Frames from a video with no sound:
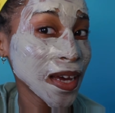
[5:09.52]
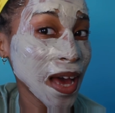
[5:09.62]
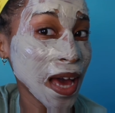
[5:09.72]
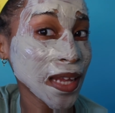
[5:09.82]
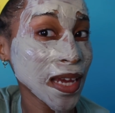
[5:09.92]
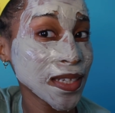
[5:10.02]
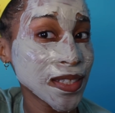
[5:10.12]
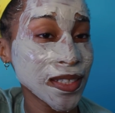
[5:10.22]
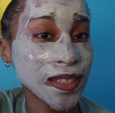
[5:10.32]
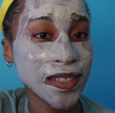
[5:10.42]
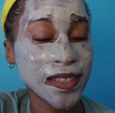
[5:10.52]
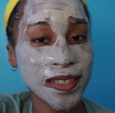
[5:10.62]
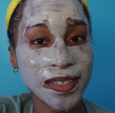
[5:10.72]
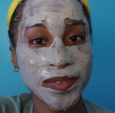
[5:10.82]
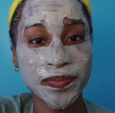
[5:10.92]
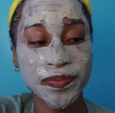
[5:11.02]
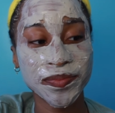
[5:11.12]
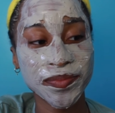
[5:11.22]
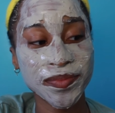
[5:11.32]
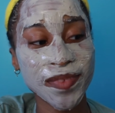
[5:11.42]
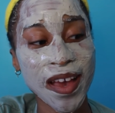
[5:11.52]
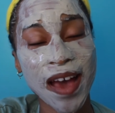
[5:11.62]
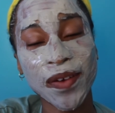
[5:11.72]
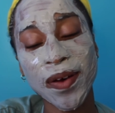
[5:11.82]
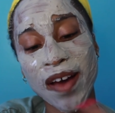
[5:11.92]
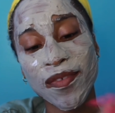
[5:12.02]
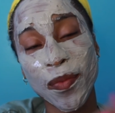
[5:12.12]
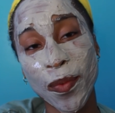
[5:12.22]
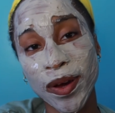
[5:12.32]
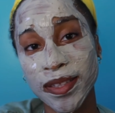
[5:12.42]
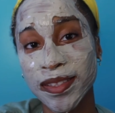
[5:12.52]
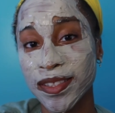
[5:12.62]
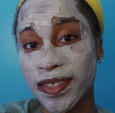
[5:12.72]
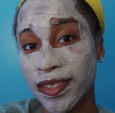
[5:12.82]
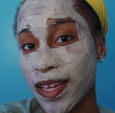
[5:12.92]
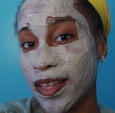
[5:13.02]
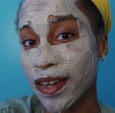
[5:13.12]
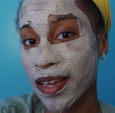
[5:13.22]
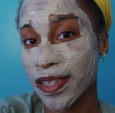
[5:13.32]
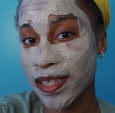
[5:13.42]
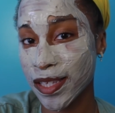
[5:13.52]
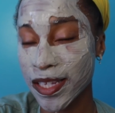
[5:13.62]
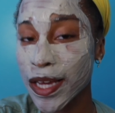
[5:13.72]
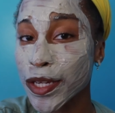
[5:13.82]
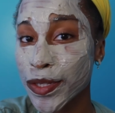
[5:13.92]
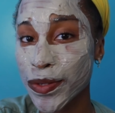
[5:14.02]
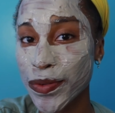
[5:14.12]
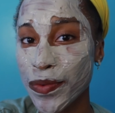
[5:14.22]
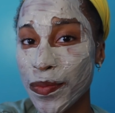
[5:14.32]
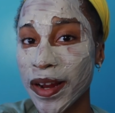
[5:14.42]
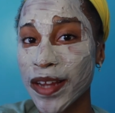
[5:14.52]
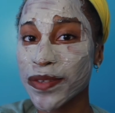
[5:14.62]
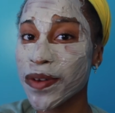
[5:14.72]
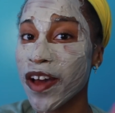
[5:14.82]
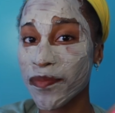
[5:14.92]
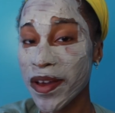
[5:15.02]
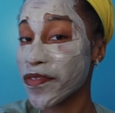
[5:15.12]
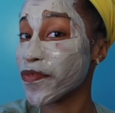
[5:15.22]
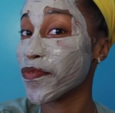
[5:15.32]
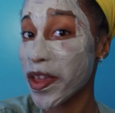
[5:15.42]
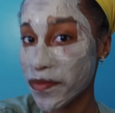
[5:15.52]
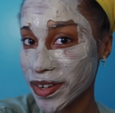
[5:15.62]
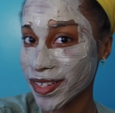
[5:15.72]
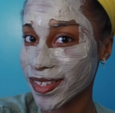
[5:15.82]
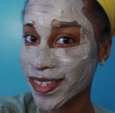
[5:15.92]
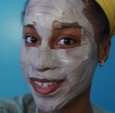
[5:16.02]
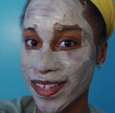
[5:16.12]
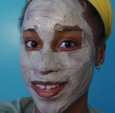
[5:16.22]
I like to, I don't have one thing that I stick to, but I do have my favorites.